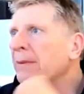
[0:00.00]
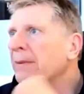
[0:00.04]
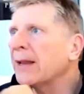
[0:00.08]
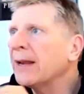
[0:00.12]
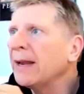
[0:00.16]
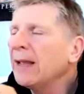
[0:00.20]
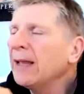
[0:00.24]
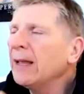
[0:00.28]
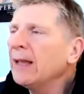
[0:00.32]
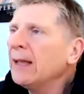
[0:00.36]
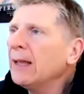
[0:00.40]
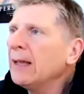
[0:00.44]

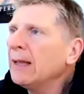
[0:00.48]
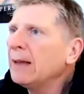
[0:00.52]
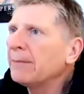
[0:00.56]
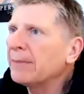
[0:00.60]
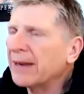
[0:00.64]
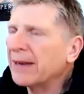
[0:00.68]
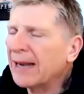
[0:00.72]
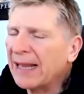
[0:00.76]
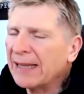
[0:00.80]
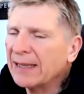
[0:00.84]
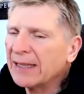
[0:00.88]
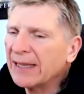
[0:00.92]
But
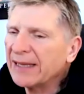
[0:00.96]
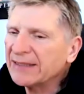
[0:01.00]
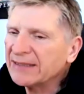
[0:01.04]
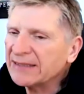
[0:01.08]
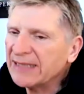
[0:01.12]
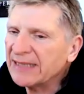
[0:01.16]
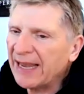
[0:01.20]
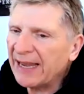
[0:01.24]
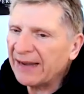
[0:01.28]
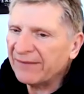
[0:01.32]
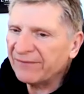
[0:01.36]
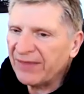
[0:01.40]
I like
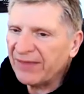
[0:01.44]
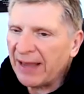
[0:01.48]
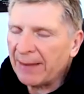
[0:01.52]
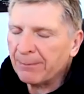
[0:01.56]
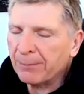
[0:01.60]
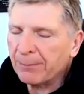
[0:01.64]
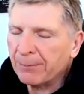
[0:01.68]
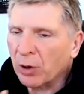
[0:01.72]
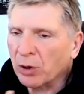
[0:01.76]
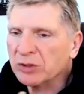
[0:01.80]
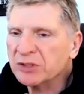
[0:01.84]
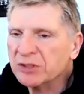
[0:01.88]
to have
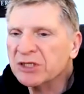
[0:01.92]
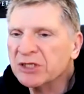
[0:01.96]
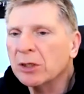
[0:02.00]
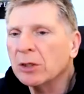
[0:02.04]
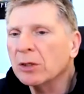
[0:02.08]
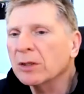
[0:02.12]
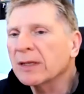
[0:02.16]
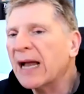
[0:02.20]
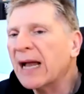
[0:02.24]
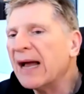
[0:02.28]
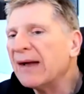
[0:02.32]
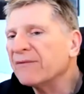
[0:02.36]
that
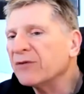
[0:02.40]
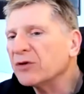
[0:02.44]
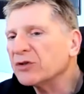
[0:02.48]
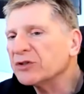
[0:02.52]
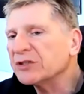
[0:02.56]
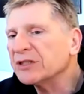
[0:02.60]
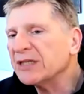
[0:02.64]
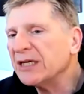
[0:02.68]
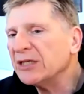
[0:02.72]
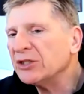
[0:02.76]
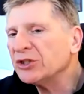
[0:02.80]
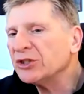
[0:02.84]
personal
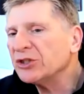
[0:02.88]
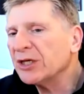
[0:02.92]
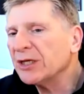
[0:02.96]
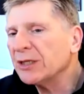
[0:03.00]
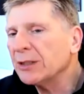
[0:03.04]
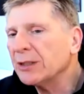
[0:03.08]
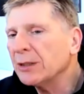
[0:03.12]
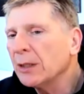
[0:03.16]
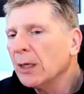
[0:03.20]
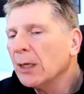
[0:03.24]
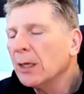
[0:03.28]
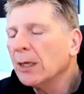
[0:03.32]

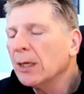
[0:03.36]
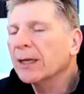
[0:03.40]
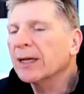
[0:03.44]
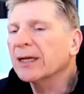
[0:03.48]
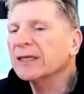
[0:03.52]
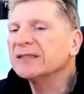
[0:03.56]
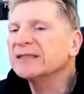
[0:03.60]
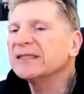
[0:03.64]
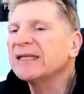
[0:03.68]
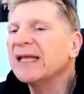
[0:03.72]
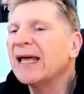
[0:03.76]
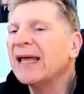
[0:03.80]
conversation,
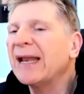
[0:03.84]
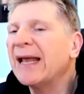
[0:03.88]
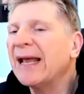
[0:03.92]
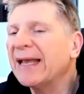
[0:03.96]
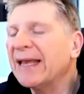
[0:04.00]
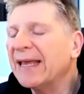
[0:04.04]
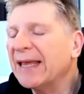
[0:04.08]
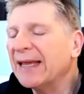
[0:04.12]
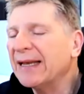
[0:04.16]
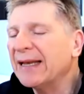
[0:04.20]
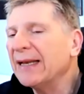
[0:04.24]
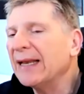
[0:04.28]
because then I
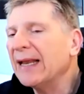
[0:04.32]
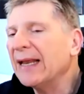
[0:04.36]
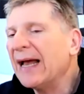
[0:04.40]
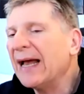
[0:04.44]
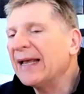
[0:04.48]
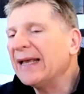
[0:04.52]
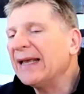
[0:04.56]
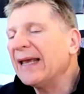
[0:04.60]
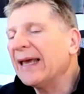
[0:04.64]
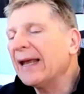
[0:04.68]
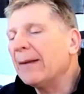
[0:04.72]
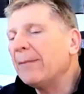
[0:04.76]
can
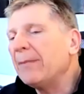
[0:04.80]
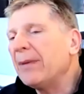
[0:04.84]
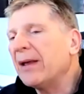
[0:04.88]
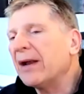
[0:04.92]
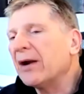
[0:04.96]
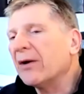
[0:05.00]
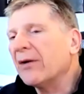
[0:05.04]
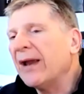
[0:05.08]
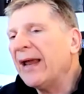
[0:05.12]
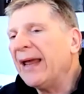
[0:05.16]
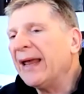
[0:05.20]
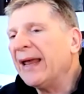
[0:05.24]
get a
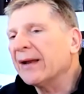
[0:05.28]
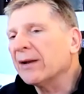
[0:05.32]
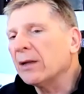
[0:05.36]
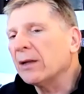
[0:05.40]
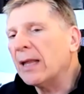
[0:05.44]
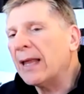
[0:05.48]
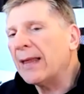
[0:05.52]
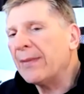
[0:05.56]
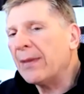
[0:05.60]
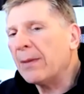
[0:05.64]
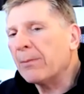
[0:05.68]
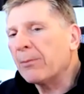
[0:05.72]
better handle
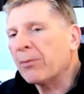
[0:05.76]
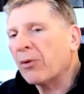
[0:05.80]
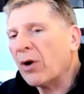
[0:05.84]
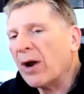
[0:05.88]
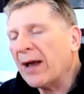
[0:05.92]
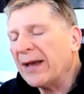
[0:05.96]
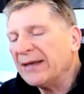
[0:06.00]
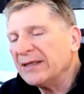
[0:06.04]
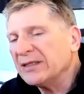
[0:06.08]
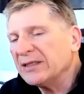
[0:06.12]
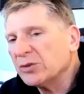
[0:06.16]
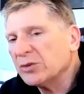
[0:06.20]
on the
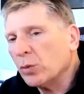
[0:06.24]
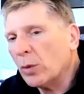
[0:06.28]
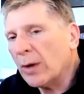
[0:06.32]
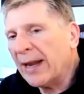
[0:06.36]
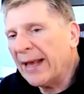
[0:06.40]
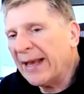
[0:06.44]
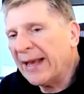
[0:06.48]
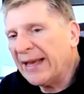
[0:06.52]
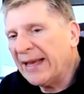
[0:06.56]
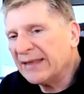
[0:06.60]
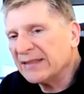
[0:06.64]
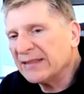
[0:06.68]
price. When
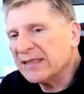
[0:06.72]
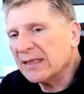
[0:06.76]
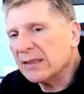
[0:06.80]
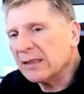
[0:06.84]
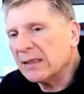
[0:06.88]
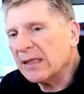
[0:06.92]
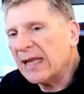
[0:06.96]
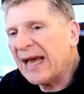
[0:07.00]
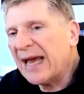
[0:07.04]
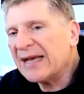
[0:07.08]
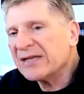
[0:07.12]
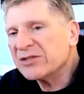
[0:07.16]
I get to the
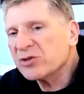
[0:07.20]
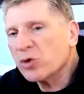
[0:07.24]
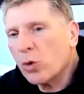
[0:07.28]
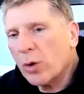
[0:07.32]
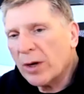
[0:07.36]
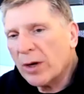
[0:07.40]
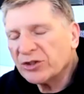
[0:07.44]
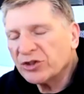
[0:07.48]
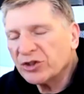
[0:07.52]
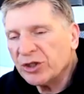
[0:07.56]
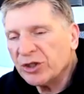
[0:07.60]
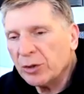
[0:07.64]
last
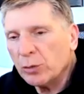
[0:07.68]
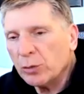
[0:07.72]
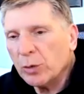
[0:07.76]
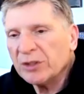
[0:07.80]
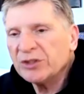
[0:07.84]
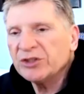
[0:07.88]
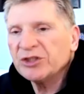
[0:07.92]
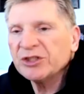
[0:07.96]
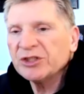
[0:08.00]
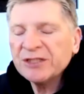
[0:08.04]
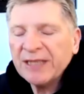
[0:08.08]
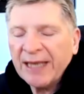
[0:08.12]
question,
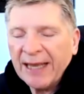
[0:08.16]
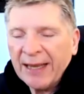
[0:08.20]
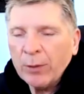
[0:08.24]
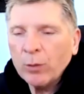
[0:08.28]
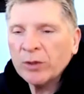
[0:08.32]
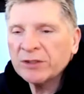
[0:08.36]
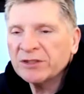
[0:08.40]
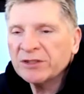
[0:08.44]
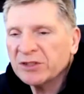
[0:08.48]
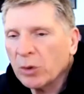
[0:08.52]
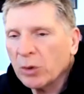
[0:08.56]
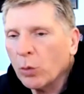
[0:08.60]
which is, hey,
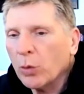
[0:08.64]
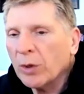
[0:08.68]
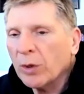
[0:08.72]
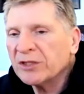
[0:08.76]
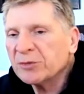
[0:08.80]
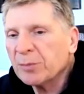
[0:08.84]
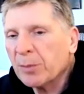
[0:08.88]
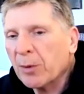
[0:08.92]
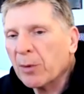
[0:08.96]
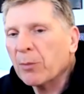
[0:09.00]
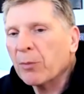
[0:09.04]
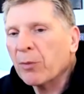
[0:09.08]
what's the
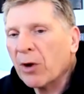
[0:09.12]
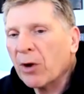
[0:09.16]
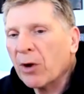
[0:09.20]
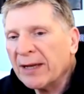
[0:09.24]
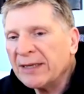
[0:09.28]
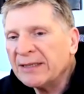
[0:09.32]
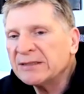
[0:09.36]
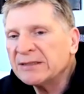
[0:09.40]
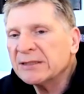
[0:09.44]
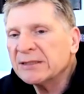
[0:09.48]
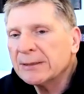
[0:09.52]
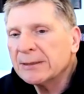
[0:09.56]
whisper
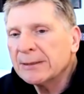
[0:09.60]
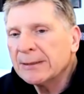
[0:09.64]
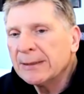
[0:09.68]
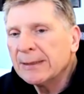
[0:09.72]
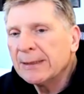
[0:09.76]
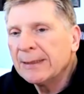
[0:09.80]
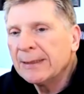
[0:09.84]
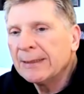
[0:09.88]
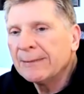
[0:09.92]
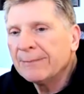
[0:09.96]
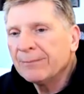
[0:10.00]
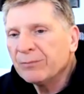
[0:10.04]
price?
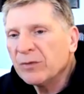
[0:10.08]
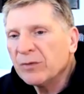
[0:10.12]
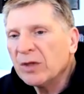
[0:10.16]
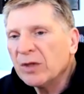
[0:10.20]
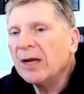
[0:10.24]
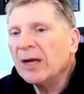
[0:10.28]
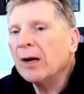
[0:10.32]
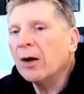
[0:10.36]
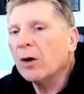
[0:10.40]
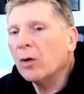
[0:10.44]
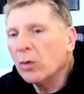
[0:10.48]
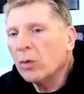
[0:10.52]

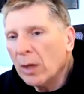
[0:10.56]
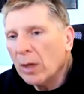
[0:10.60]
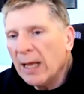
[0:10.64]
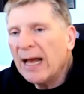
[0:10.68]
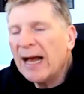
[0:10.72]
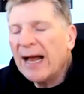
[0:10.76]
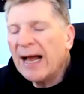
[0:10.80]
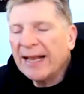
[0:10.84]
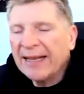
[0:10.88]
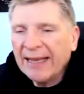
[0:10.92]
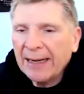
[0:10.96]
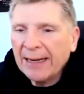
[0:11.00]

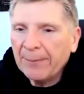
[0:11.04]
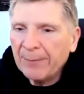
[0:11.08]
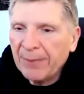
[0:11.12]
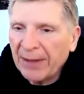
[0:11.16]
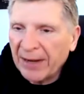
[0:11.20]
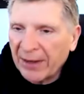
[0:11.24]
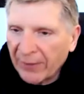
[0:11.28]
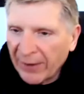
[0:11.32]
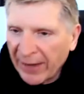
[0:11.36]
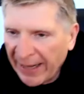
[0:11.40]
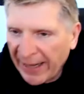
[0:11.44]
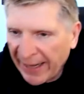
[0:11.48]
I get a
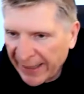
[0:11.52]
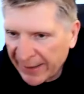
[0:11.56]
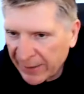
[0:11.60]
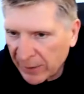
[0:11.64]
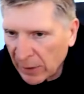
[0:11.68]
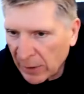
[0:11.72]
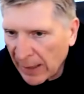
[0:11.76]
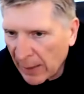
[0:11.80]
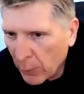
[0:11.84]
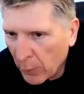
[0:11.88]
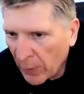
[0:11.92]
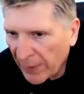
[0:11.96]
better
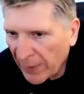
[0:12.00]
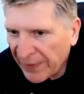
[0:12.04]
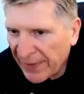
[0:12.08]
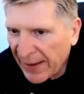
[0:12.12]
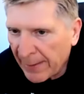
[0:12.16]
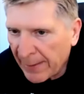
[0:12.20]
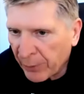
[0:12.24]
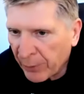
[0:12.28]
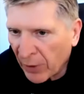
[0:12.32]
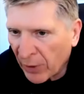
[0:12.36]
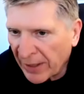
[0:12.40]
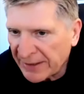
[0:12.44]
handle on what
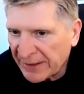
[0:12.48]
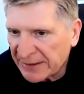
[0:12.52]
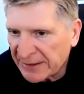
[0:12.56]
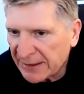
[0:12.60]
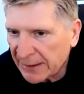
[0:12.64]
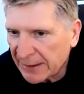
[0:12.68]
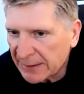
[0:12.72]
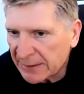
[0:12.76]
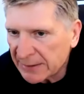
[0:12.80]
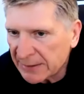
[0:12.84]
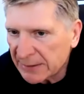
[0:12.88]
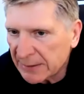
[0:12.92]
that price
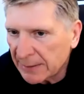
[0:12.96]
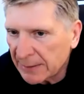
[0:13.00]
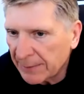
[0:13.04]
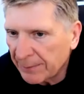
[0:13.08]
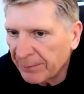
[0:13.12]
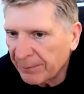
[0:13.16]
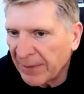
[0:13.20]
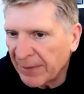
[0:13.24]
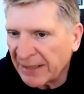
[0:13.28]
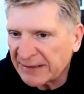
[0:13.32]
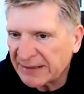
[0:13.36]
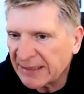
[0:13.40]
is.
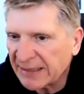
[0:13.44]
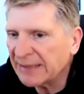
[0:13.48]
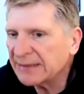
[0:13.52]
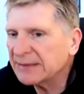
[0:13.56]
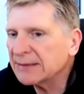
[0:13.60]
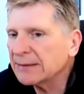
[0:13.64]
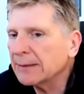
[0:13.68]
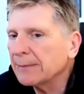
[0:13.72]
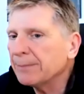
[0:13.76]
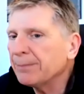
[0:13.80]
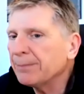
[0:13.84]
Make sense?